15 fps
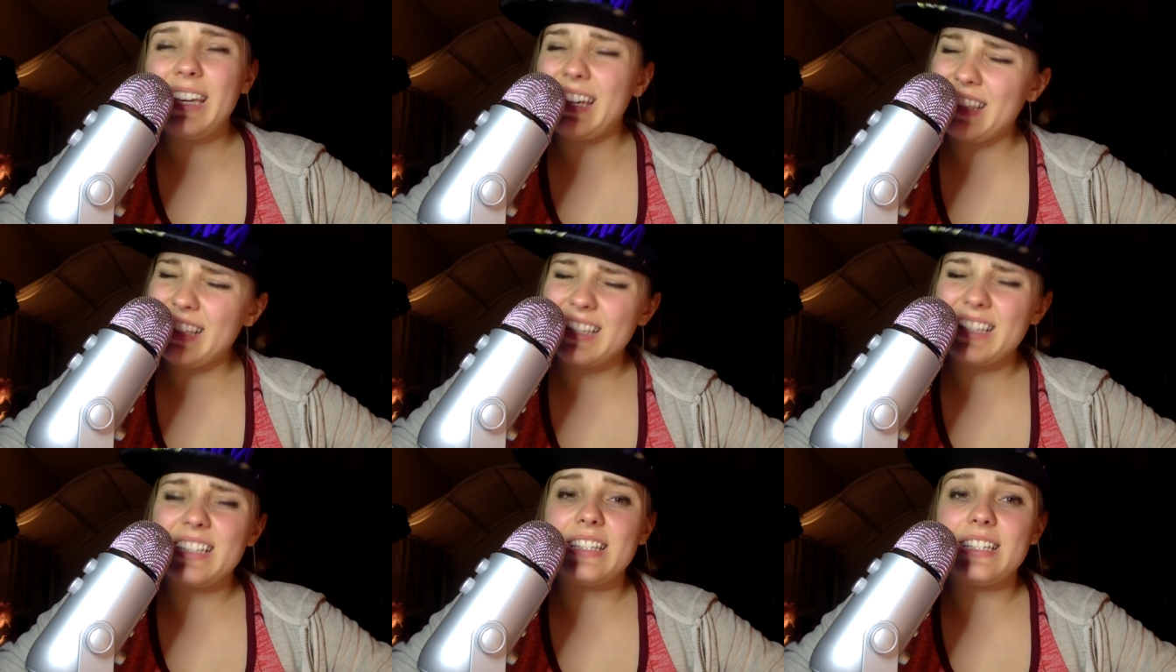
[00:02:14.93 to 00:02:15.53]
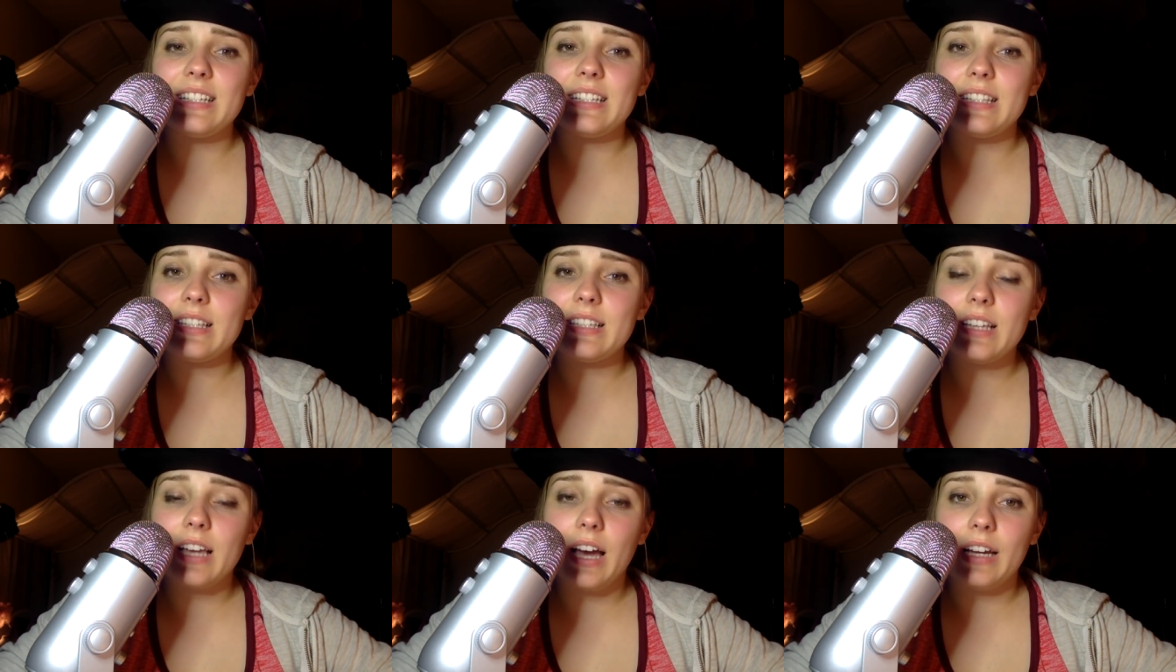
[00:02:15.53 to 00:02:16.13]
in this
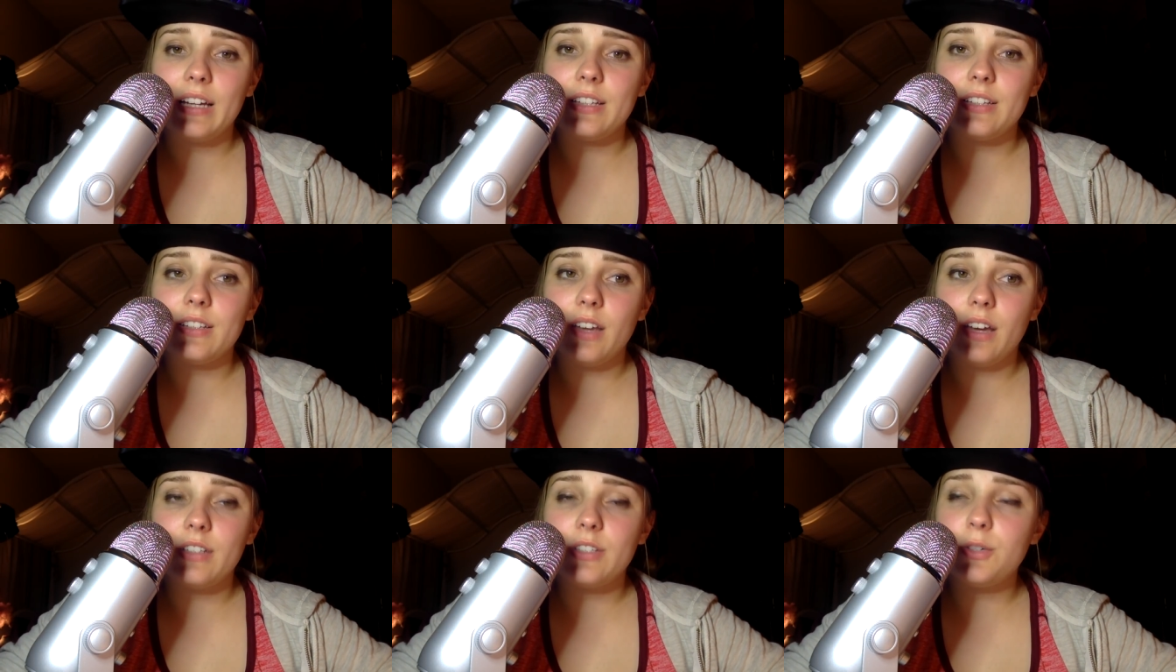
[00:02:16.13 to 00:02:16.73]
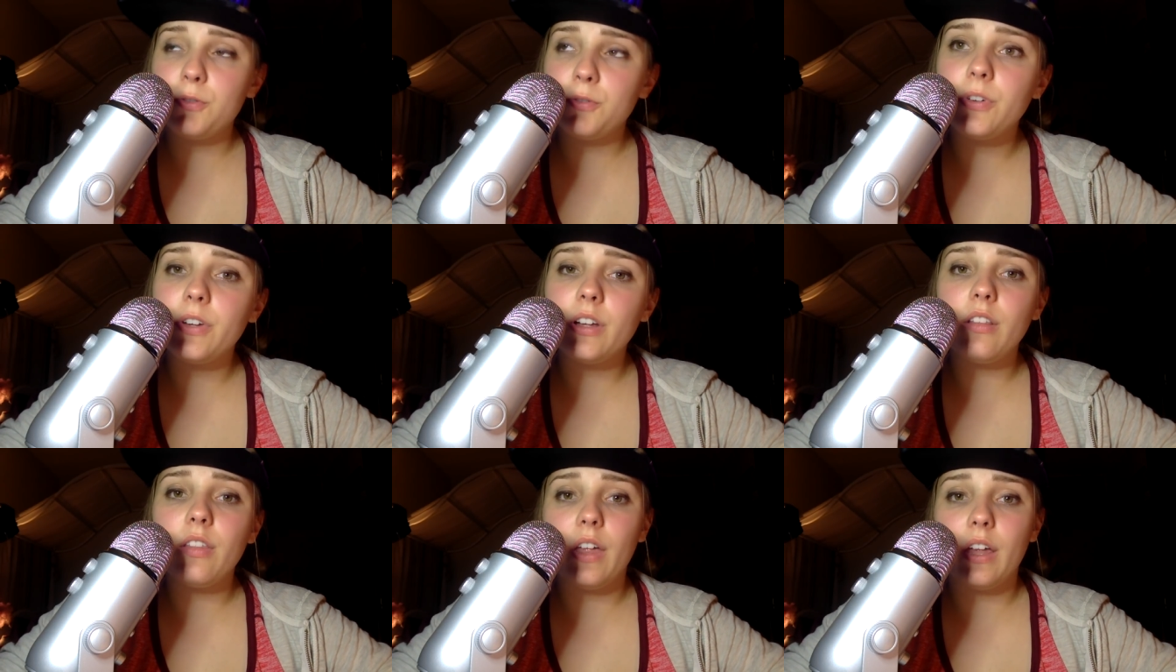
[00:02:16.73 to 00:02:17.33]
instance, I, I do
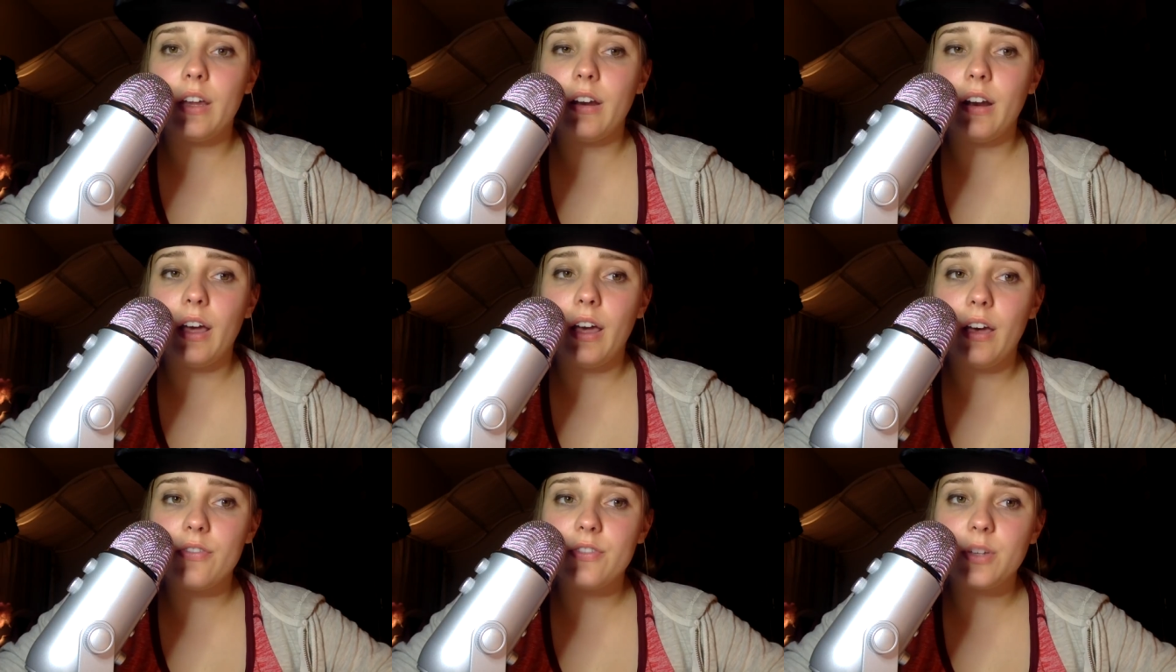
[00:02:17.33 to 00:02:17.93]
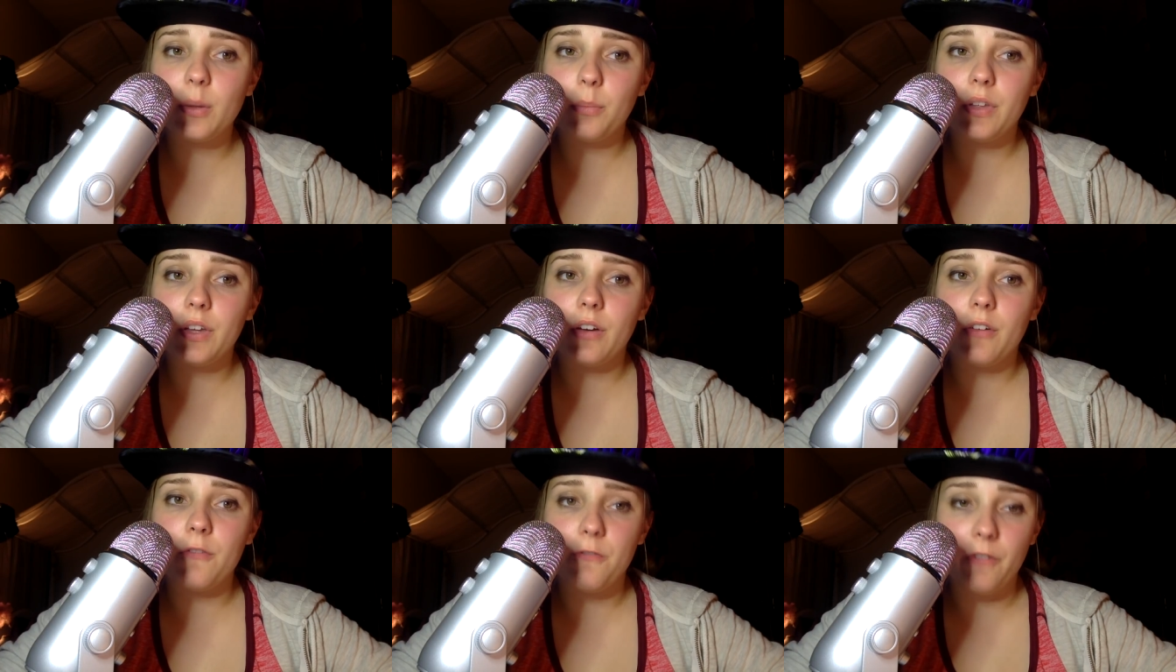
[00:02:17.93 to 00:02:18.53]
feel that I have something
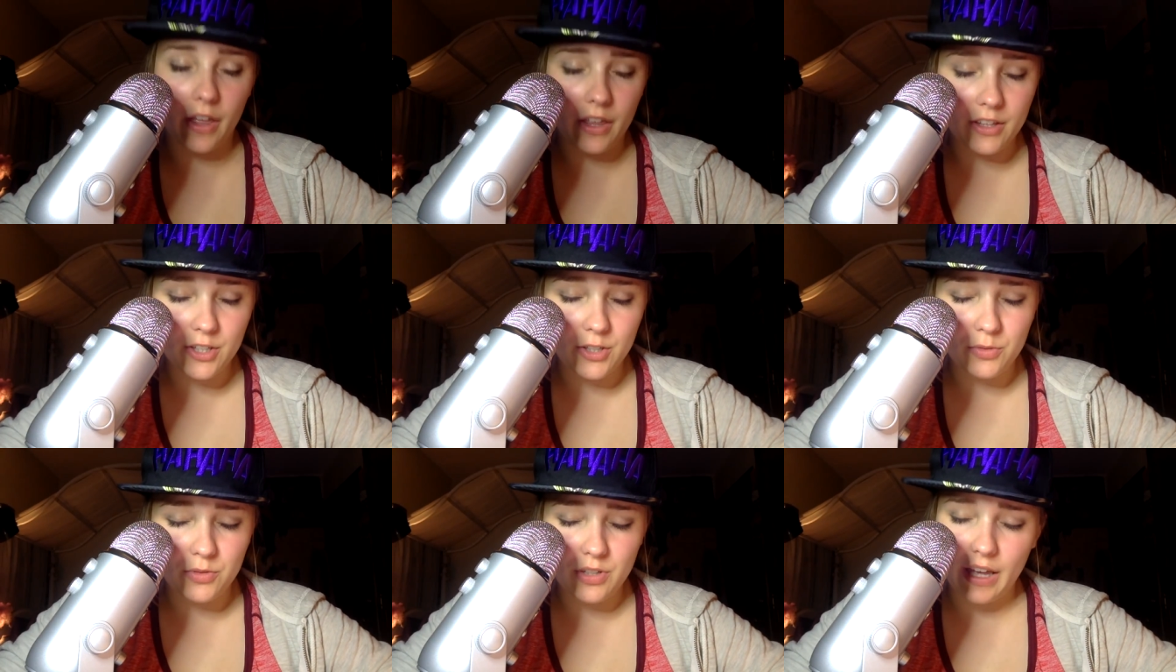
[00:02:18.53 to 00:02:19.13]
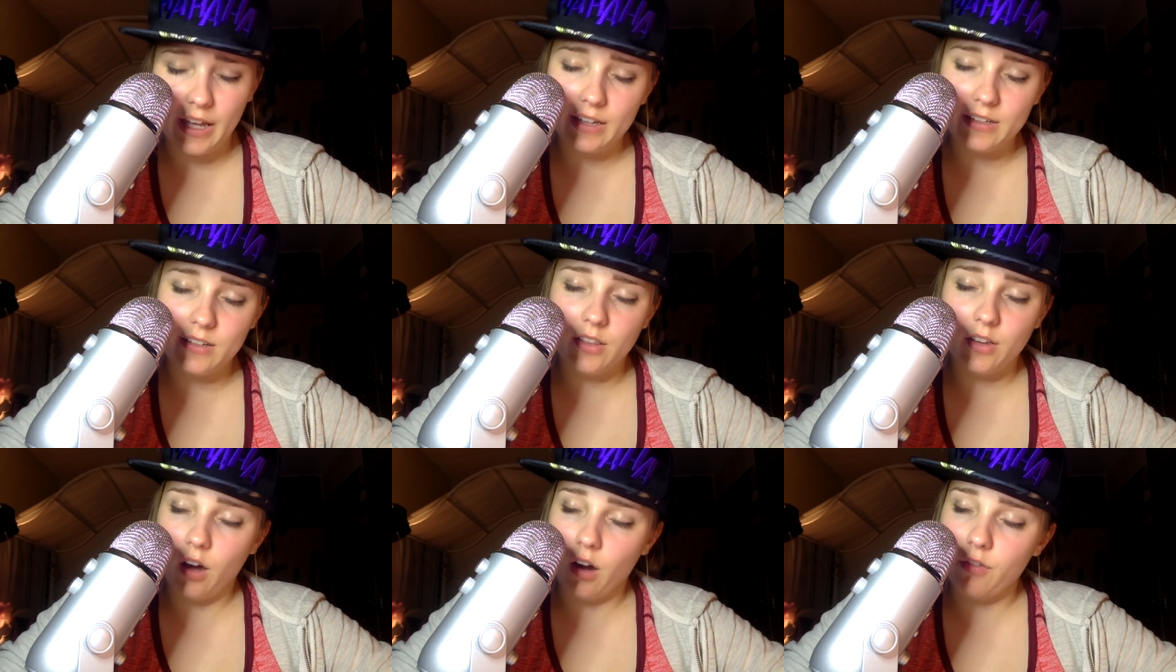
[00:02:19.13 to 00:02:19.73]
of value to add to
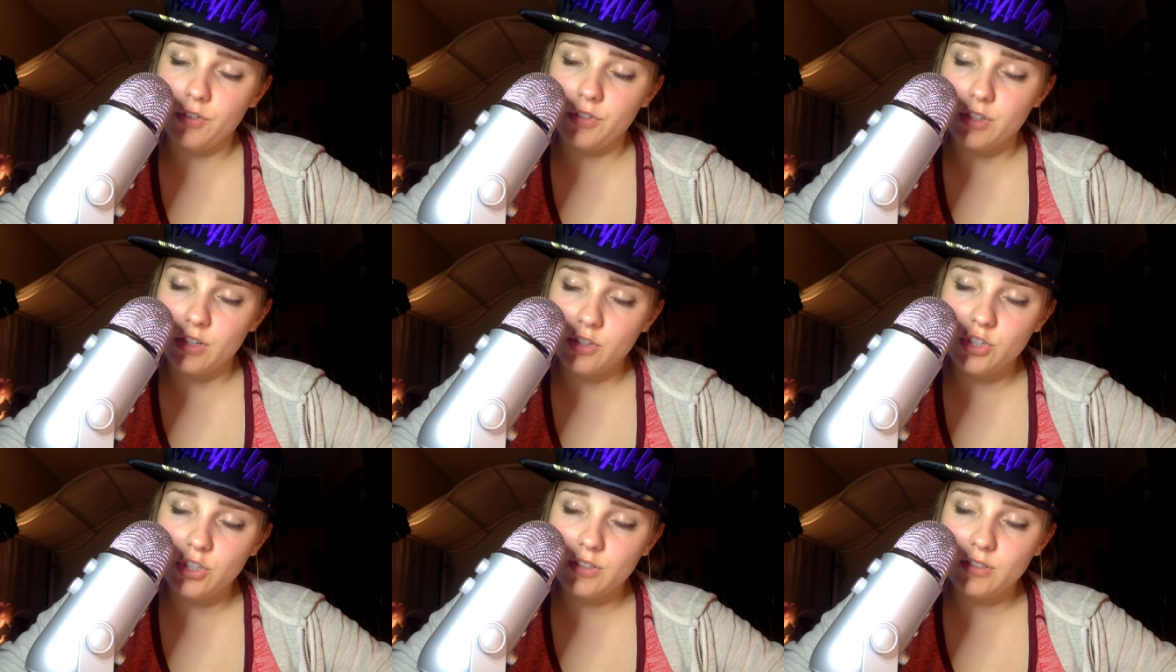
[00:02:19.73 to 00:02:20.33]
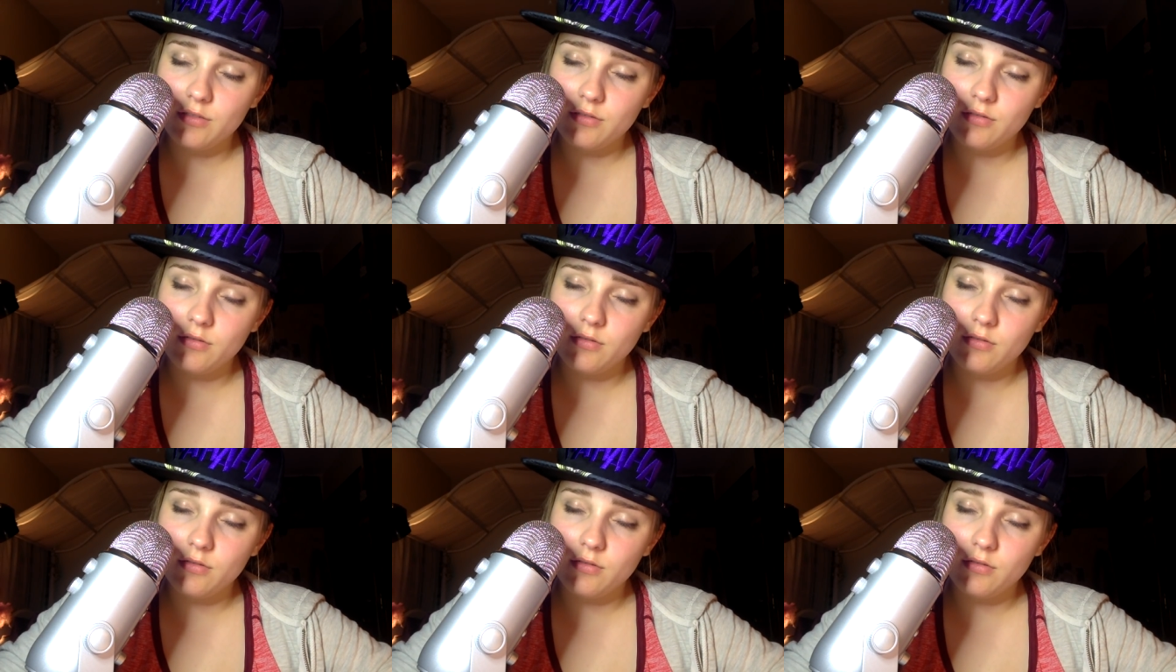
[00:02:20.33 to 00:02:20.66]
the conversation.